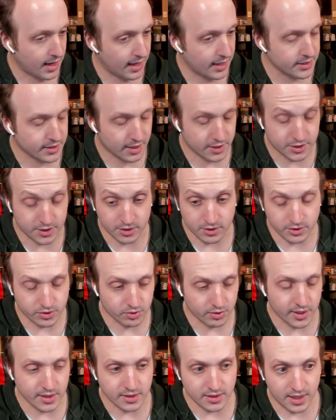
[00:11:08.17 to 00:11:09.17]
I just got chills
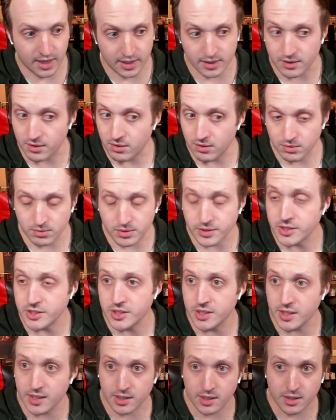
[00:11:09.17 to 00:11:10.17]
reading that. Holy
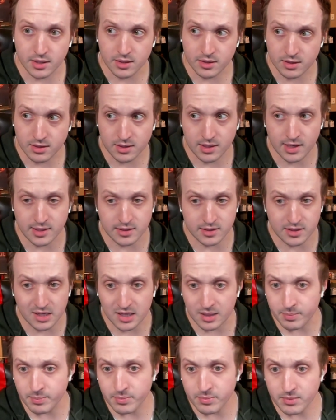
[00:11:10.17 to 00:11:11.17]
shit. That's
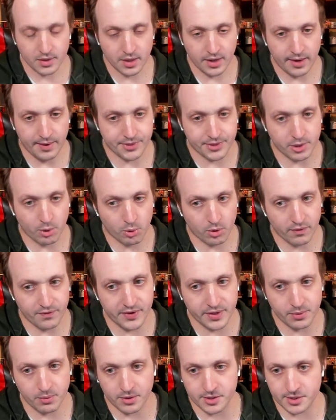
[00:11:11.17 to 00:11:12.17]
deep. And
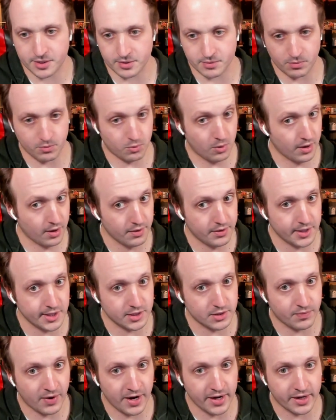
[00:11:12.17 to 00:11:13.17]
Thorfinn was one of
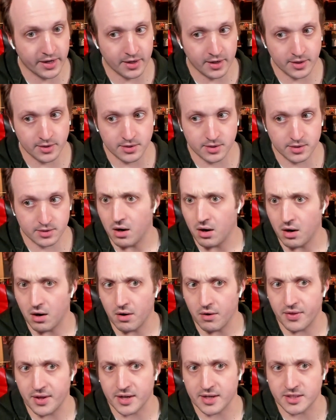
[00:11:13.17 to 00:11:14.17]
these Vikings.
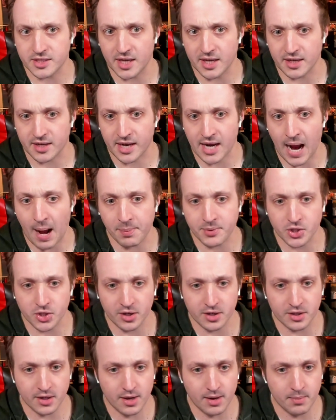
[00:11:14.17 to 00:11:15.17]
Are they t
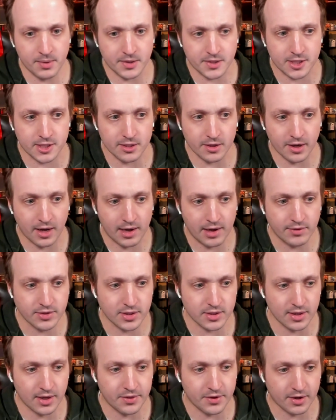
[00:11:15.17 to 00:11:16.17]
capturing them as slaves
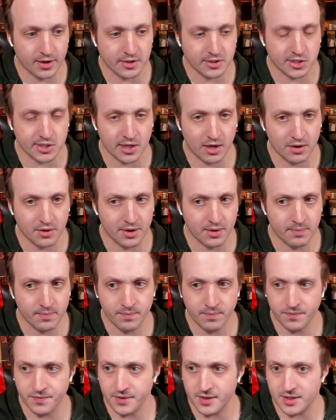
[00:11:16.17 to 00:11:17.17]
and they're going to sell
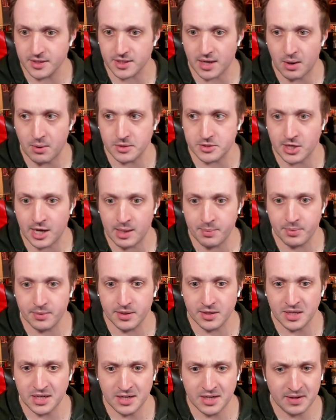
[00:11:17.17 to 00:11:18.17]
them? Is that what's
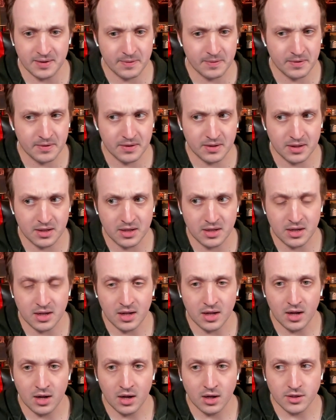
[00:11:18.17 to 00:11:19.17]
happening?
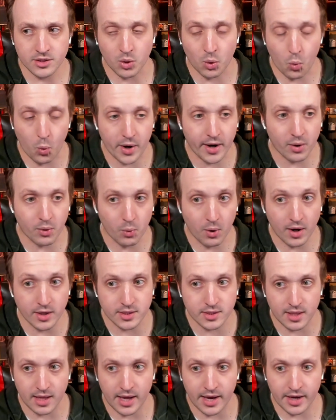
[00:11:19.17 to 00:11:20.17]
So where
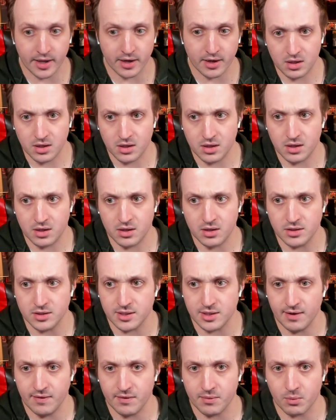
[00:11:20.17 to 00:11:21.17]
was that? Is
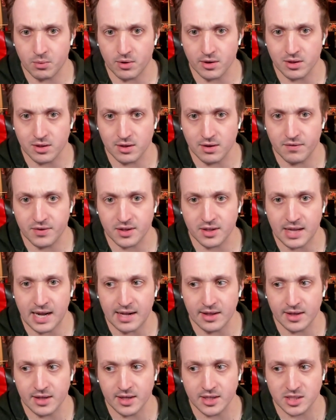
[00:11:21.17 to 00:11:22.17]
it even worth living? That
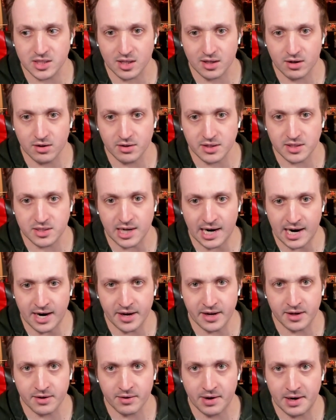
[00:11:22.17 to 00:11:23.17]
lady's literally
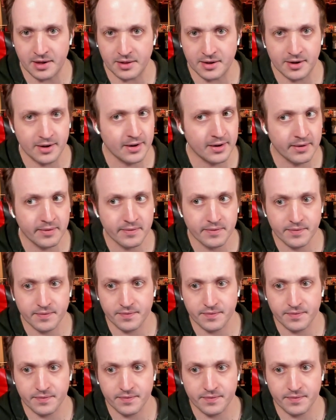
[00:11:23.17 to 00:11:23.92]
dying right there.